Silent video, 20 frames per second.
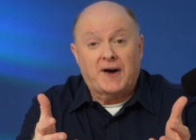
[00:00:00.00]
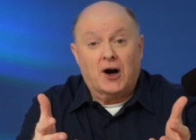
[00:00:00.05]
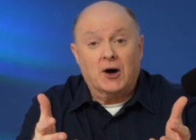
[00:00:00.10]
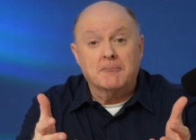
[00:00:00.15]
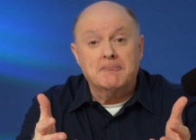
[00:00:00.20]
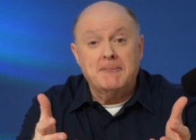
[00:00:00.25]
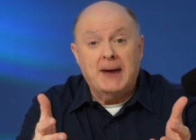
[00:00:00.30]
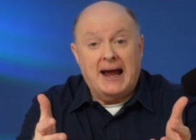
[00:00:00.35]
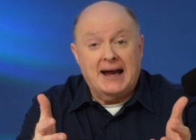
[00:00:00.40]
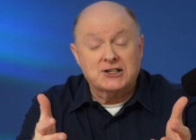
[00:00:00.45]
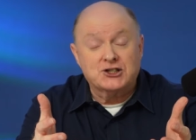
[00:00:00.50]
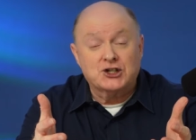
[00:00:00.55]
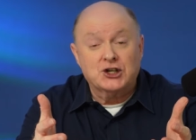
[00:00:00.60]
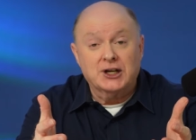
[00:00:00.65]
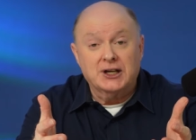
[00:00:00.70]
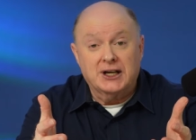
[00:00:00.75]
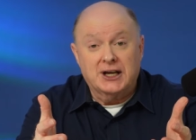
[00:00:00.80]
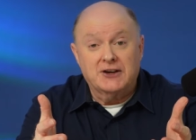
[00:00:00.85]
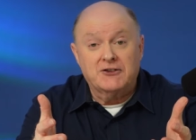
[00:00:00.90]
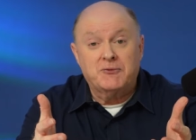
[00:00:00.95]

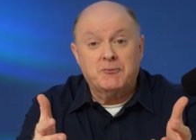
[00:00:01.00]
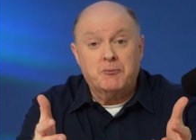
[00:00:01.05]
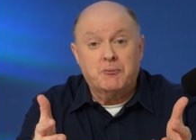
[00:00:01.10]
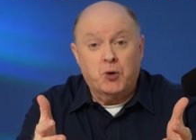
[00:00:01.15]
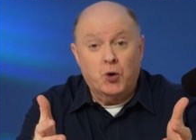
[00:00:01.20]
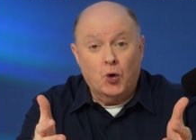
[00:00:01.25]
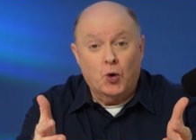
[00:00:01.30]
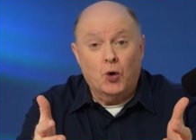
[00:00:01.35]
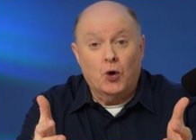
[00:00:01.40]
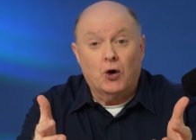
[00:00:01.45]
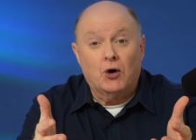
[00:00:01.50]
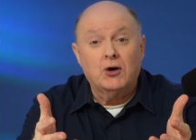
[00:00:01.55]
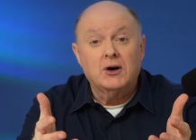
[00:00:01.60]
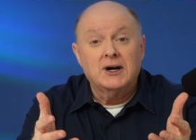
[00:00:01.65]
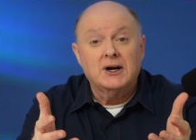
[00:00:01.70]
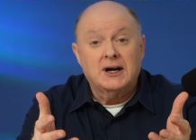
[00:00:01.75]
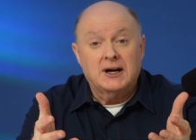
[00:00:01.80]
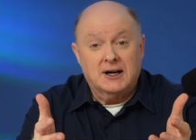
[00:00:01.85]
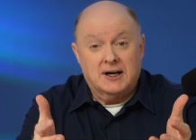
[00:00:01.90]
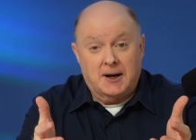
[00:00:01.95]
matching gift
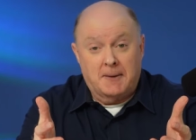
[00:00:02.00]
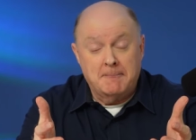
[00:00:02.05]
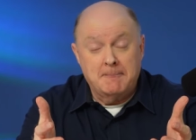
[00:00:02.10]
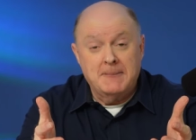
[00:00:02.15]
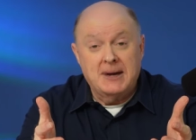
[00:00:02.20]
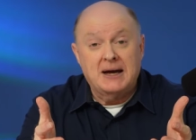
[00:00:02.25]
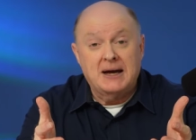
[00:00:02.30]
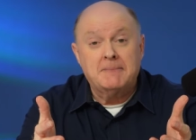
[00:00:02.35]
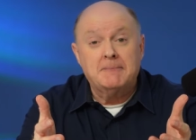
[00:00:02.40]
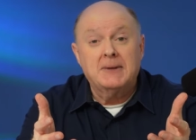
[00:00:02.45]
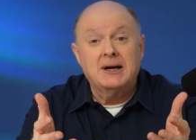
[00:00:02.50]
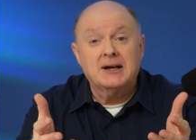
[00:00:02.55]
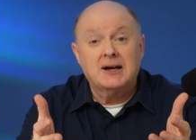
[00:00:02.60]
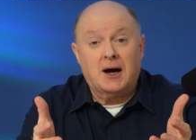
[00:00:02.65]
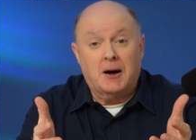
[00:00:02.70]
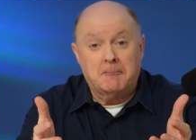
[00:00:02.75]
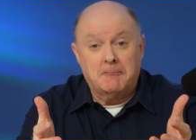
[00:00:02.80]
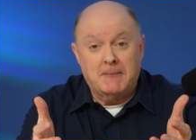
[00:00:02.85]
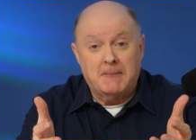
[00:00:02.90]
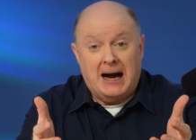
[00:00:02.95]
pool commitment
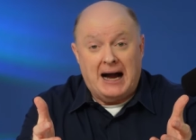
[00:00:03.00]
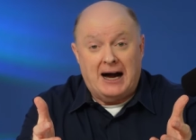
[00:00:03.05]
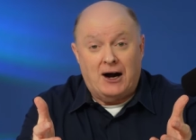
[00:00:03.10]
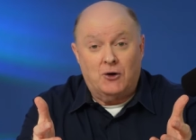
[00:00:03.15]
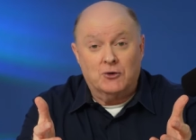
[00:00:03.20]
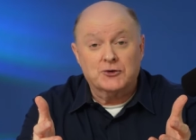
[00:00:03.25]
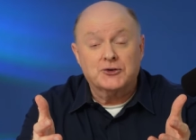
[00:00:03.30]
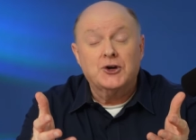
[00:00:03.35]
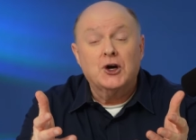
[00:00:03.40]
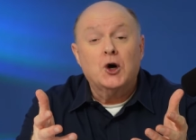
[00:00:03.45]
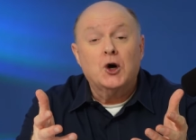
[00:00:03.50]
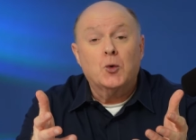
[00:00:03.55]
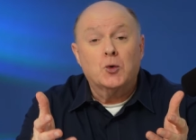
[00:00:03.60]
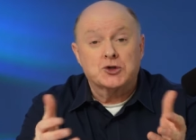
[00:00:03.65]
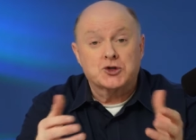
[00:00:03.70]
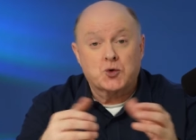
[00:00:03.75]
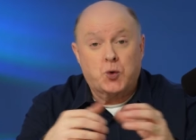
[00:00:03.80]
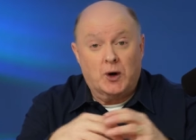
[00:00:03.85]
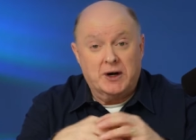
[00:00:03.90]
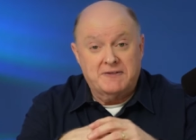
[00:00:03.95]
amount
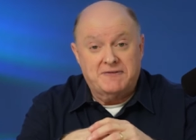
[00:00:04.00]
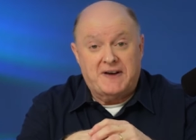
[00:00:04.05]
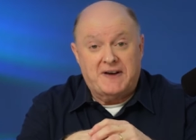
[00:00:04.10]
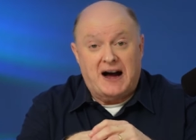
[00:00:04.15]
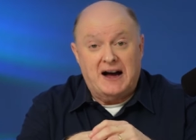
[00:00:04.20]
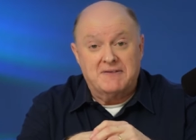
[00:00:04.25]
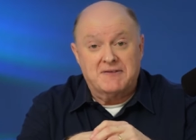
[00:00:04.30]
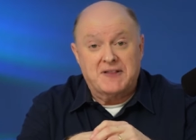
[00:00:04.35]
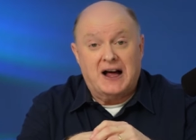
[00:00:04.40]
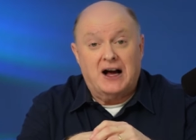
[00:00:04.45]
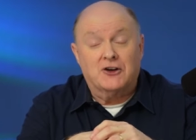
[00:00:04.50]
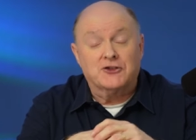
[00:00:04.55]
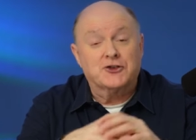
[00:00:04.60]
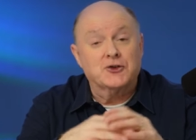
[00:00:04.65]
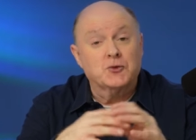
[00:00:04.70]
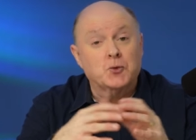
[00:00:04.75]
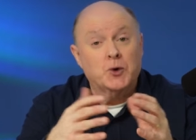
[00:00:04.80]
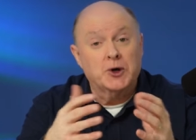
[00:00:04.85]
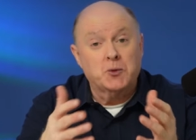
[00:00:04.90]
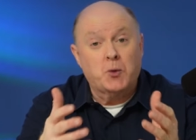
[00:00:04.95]
was
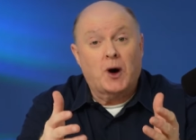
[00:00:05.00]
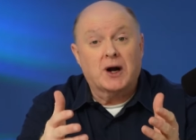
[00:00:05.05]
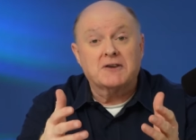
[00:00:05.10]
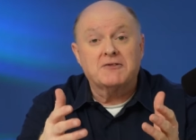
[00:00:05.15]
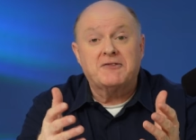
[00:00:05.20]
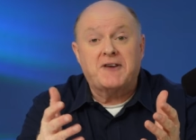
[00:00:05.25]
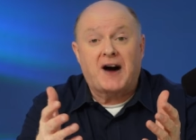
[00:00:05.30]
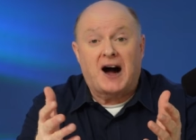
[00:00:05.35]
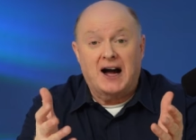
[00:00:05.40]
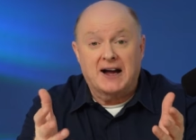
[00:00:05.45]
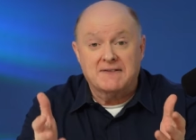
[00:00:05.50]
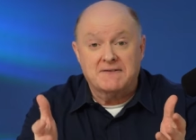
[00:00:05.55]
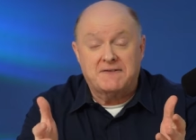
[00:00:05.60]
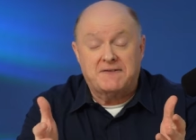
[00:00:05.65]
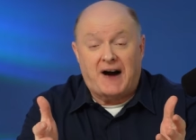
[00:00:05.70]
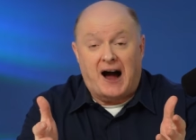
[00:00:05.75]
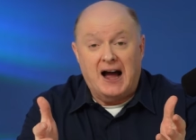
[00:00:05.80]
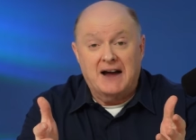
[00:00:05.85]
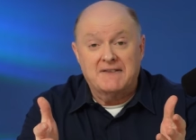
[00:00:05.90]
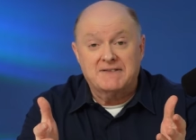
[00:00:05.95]
$25,000, we'd want to find
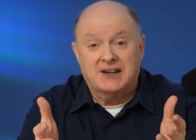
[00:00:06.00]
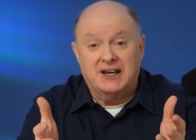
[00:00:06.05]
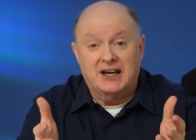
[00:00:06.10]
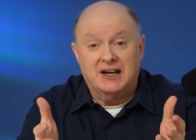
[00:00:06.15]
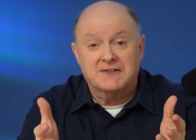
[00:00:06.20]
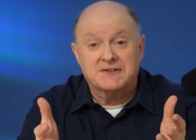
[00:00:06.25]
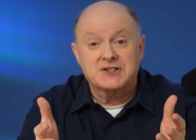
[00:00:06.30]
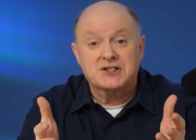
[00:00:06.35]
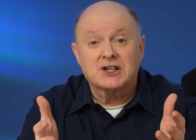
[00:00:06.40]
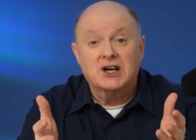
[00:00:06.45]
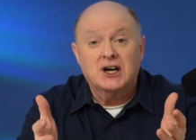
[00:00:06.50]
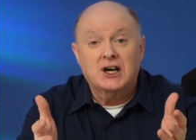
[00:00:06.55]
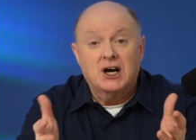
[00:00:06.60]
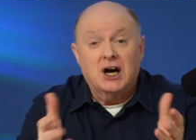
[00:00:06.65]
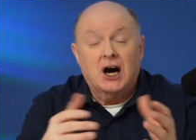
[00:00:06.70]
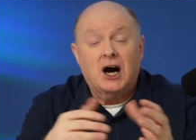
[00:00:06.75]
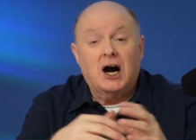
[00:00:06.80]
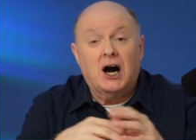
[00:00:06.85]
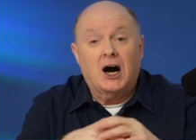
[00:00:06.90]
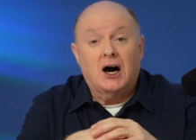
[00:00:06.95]
5 gifts
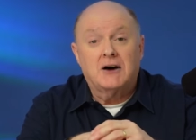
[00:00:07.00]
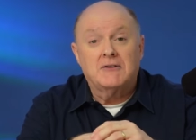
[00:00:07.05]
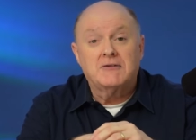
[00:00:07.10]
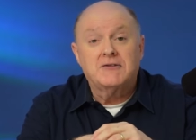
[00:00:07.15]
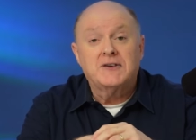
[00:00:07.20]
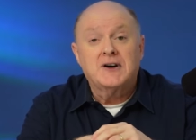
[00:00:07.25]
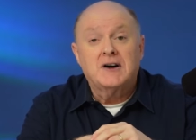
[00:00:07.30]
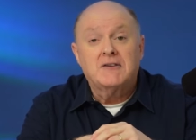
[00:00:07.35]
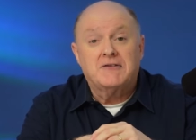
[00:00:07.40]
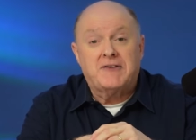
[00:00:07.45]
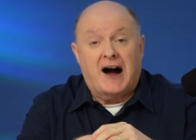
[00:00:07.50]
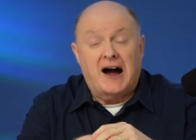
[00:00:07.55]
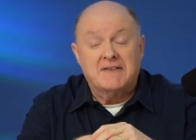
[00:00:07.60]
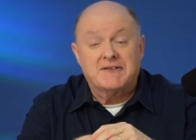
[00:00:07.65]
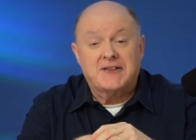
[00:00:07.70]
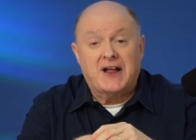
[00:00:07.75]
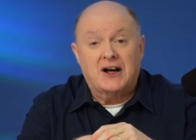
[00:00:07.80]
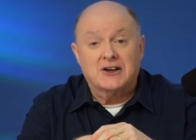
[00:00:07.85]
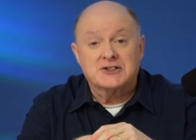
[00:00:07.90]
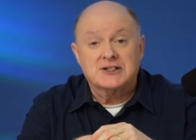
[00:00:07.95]
of
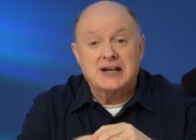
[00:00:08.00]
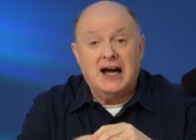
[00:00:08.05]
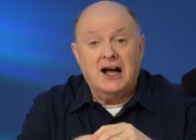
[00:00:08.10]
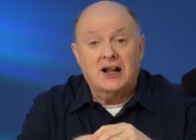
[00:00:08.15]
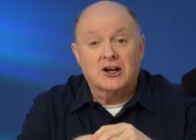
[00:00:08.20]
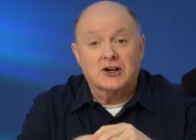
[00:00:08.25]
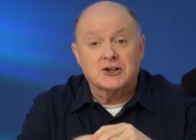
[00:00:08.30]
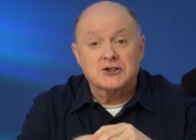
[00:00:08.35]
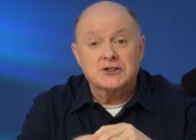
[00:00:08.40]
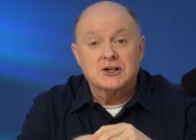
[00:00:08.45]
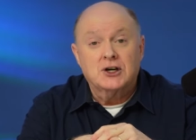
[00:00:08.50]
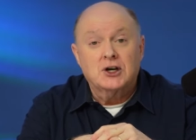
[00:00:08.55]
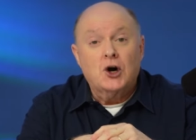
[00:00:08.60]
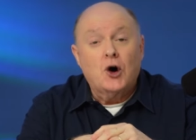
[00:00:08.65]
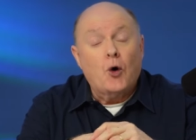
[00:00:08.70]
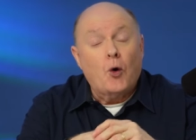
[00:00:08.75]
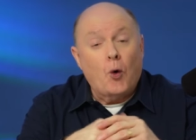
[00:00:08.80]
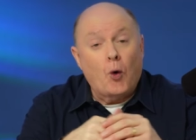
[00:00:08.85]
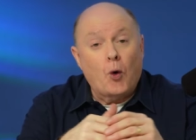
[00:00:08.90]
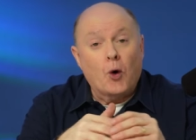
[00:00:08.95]
$5,000
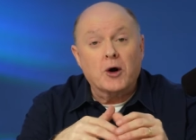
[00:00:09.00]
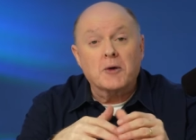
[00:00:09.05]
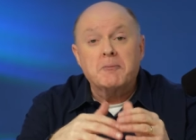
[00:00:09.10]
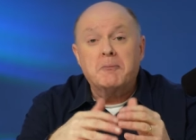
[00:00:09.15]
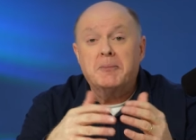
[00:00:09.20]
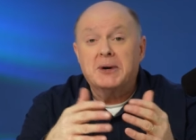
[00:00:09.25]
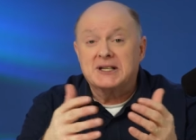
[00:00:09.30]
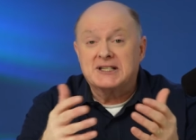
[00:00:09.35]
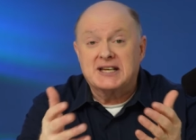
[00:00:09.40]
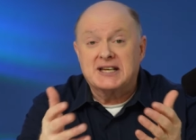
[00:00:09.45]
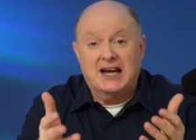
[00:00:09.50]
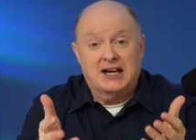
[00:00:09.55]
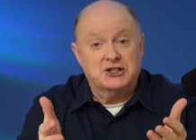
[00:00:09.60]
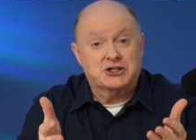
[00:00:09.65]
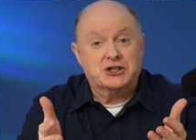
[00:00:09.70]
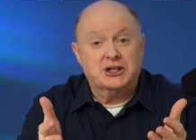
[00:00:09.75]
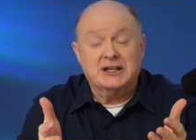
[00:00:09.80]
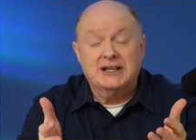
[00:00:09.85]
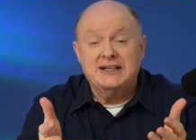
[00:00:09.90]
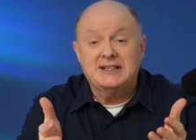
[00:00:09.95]
or
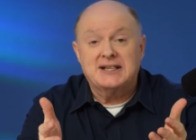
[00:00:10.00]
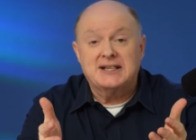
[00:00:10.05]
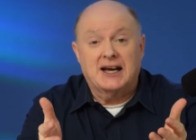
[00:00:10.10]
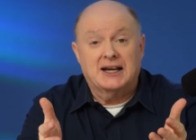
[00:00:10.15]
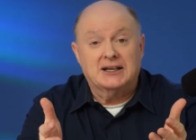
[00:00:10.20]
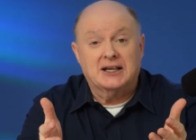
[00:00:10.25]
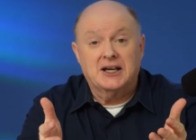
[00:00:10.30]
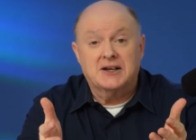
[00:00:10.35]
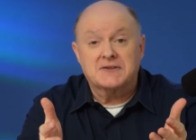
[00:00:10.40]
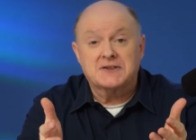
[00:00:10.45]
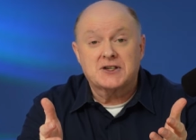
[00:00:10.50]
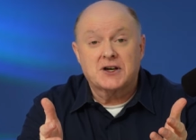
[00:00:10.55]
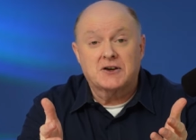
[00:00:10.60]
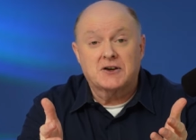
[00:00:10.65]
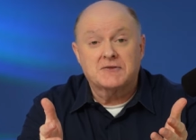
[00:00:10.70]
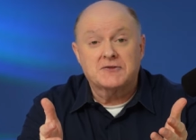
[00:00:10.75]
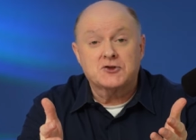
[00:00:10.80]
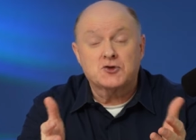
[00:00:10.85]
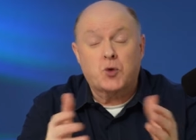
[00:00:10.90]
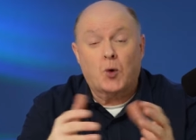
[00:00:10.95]
potentially 10 gifts
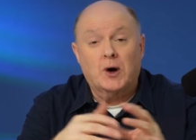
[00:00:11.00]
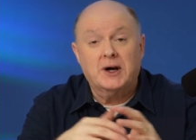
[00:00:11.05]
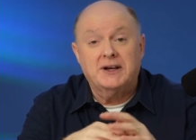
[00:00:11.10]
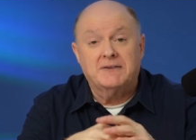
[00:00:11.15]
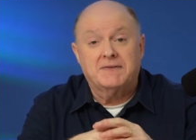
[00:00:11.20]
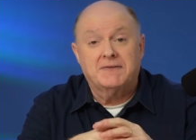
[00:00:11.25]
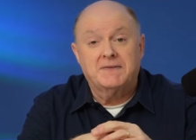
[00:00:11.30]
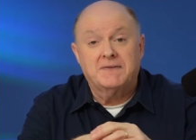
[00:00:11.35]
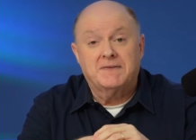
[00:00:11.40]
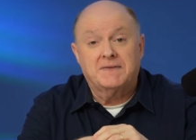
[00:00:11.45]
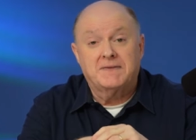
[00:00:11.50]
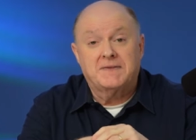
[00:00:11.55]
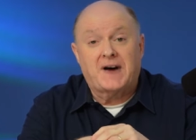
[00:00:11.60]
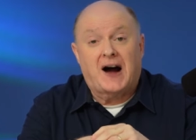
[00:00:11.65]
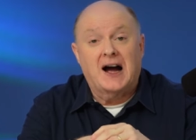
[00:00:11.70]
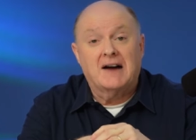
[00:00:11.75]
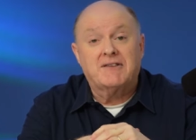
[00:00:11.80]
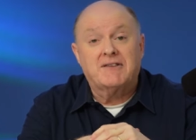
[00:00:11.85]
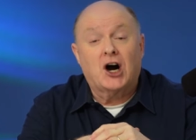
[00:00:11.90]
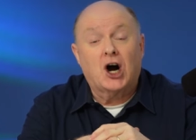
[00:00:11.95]
of $20,000.
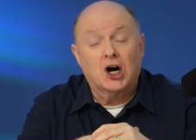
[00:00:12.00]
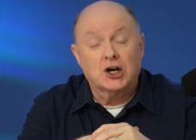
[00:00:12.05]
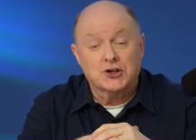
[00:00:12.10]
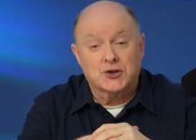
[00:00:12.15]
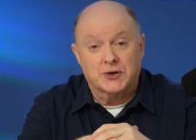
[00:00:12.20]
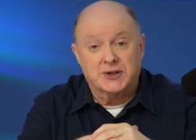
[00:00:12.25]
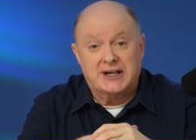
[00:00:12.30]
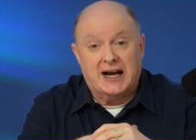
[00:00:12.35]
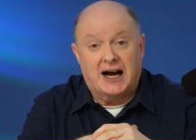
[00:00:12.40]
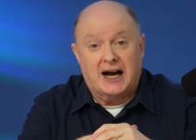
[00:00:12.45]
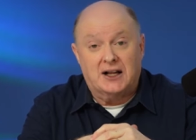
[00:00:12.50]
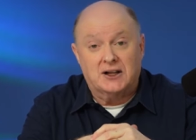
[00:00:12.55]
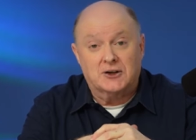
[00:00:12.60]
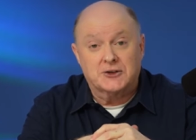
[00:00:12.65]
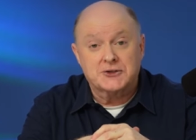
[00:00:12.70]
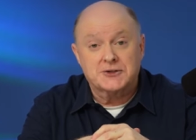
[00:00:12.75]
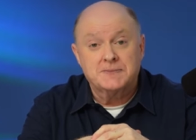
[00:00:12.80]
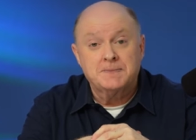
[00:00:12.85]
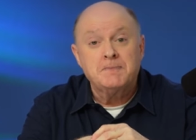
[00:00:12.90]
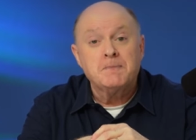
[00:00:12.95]

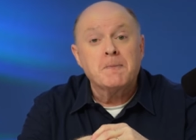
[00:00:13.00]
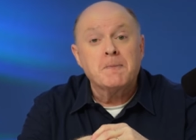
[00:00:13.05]
$500.